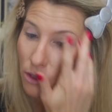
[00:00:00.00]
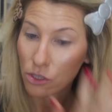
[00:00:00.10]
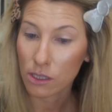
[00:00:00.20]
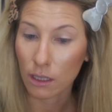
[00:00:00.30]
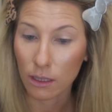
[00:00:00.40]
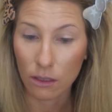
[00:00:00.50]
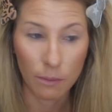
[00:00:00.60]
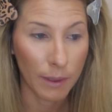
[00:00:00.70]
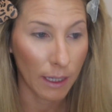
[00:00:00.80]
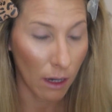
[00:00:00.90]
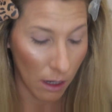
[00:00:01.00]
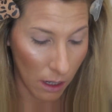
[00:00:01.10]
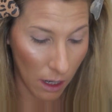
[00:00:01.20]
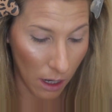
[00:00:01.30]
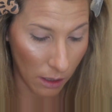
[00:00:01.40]
just a little bit
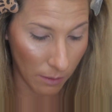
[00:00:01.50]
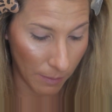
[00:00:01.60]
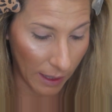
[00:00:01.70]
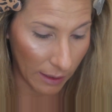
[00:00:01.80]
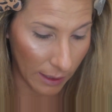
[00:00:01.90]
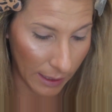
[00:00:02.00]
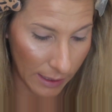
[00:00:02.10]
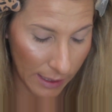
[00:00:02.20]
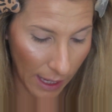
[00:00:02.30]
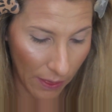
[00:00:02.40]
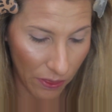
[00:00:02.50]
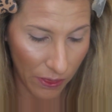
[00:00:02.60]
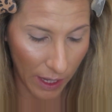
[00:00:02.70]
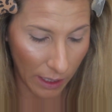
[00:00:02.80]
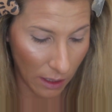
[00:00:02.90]
on my lids,
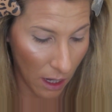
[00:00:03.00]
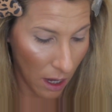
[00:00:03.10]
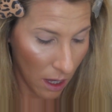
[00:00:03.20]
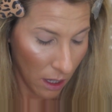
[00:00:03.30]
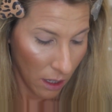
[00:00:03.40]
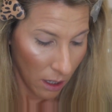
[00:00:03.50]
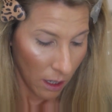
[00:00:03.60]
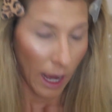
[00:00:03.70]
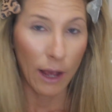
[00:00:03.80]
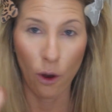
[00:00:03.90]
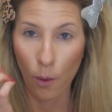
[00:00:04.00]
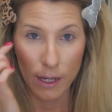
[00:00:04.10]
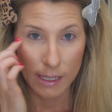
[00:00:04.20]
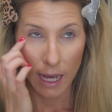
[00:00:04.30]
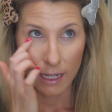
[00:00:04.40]
and then I
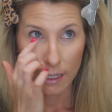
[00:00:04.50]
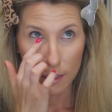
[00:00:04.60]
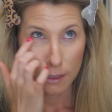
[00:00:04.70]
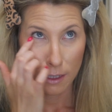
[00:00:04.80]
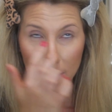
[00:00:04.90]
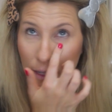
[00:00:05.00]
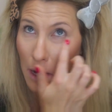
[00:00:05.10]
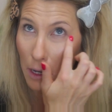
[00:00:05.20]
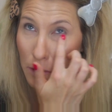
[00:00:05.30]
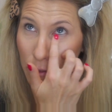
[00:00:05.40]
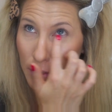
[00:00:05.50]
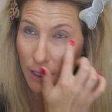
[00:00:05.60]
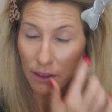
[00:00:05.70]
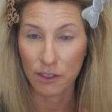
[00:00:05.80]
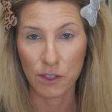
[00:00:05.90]
always add it
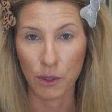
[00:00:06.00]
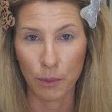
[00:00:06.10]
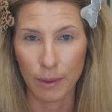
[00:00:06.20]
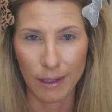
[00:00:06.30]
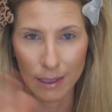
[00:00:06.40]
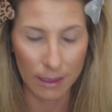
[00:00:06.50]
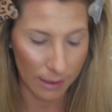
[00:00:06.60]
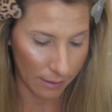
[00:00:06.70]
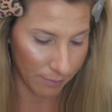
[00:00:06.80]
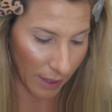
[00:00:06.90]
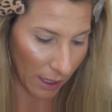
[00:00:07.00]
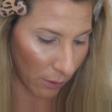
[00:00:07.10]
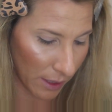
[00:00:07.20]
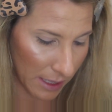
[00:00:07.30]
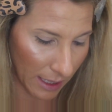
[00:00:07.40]
underneath too because I
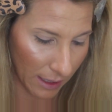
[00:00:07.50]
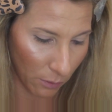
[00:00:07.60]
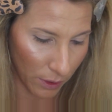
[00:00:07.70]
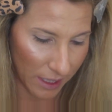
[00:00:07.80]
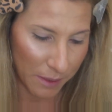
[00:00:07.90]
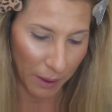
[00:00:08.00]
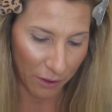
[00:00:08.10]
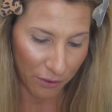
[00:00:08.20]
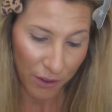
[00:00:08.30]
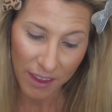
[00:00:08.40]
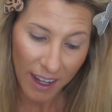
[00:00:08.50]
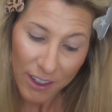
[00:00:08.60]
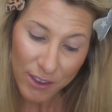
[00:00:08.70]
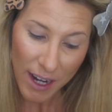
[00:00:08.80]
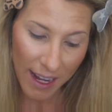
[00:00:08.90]
always think it works better for the
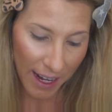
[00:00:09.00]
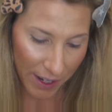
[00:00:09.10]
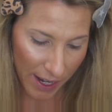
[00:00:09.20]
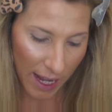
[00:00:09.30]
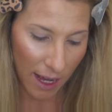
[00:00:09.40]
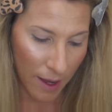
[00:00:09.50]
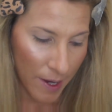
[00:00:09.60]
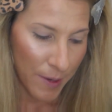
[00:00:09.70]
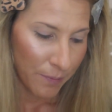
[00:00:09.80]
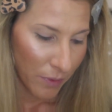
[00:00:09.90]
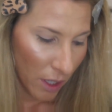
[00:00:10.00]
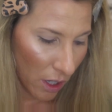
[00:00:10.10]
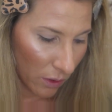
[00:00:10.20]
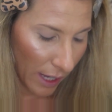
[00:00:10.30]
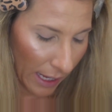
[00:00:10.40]
under eye area.
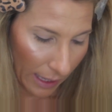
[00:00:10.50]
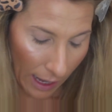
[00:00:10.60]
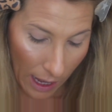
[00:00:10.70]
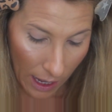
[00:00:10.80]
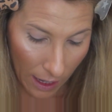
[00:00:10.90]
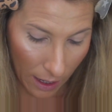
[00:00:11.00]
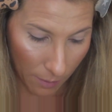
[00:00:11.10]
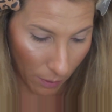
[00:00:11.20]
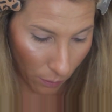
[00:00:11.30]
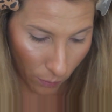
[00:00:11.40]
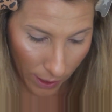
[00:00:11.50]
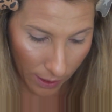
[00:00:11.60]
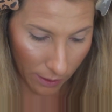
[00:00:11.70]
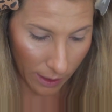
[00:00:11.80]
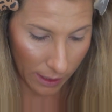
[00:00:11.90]
Okay,
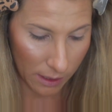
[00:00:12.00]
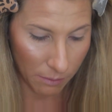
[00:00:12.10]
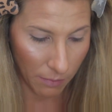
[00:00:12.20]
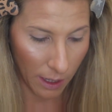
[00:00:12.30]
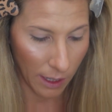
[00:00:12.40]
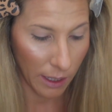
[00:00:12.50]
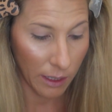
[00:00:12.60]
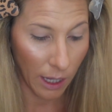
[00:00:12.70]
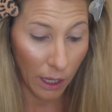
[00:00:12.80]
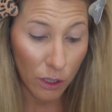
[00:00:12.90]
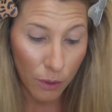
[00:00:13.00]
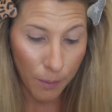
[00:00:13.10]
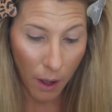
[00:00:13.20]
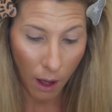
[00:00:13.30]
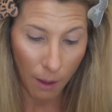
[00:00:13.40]
where is my
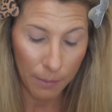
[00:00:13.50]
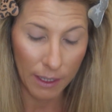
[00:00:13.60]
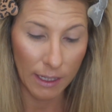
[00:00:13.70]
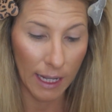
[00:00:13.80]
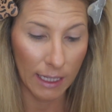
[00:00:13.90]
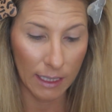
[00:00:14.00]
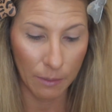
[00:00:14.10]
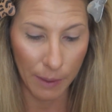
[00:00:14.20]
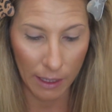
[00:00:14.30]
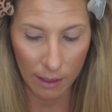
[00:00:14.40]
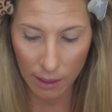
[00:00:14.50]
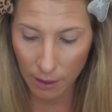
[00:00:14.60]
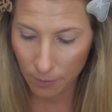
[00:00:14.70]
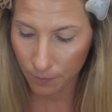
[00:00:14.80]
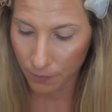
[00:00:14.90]
Colourpop in Hanky
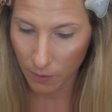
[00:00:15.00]
Panky?